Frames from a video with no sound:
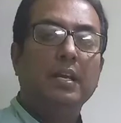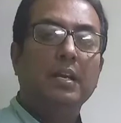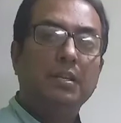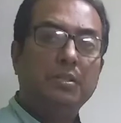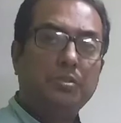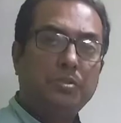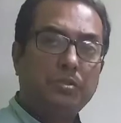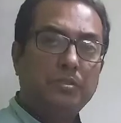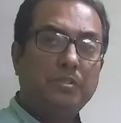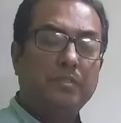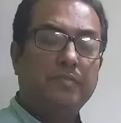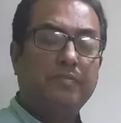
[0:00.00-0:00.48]

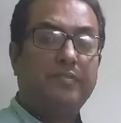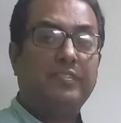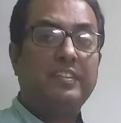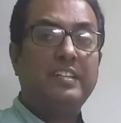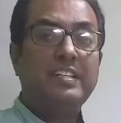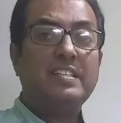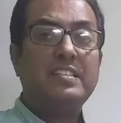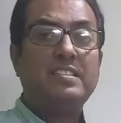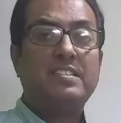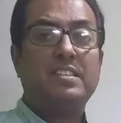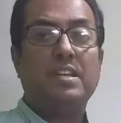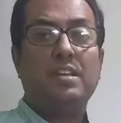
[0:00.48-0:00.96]
So the
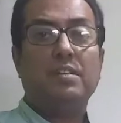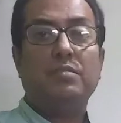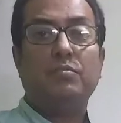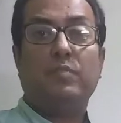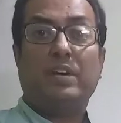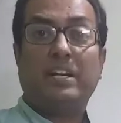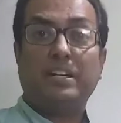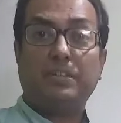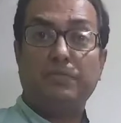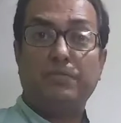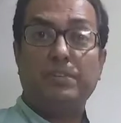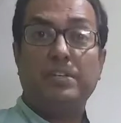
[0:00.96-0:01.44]
first thing
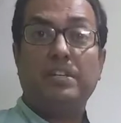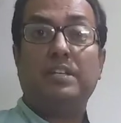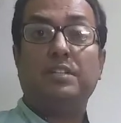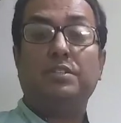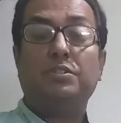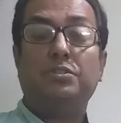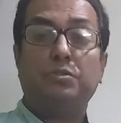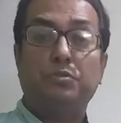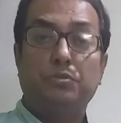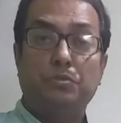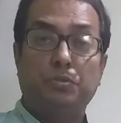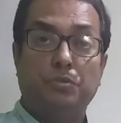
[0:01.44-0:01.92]
what we are
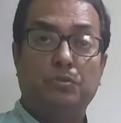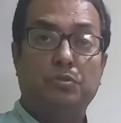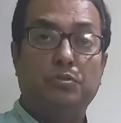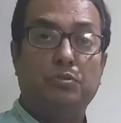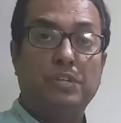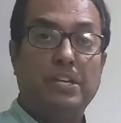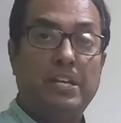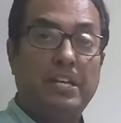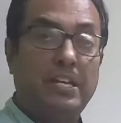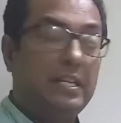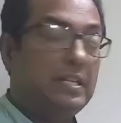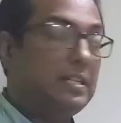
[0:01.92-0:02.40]
to know
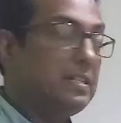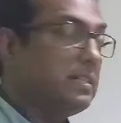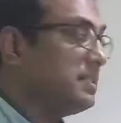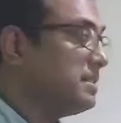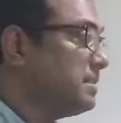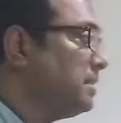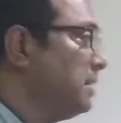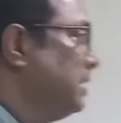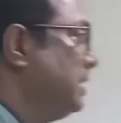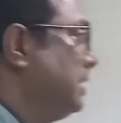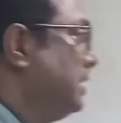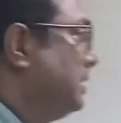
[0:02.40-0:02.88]

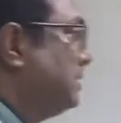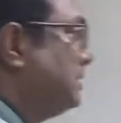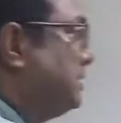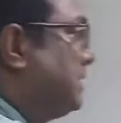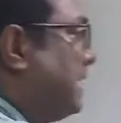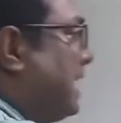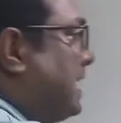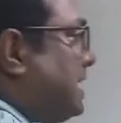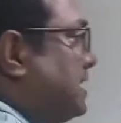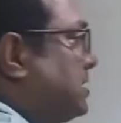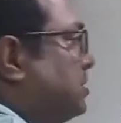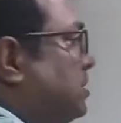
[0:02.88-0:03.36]
is
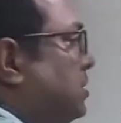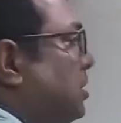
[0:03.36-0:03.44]
that